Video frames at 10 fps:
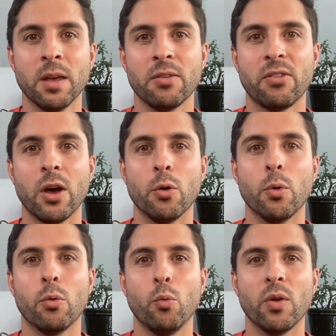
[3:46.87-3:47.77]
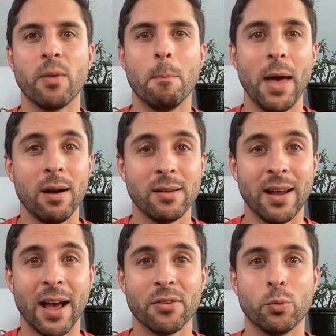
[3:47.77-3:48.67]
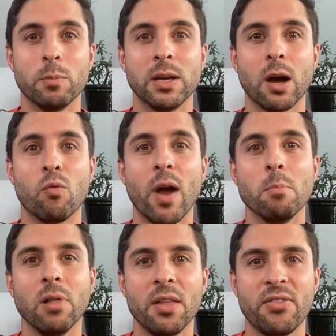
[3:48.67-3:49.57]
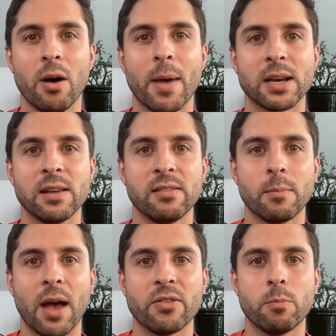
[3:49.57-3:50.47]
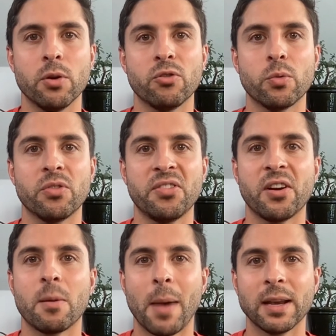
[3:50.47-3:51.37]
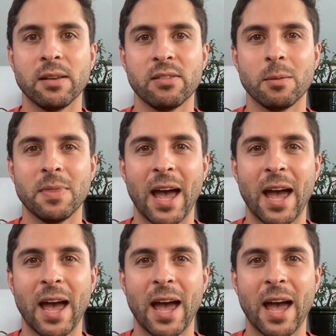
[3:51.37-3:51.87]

So what's a better test would be a red blood cell magnesium as opposed to a serum magnesium.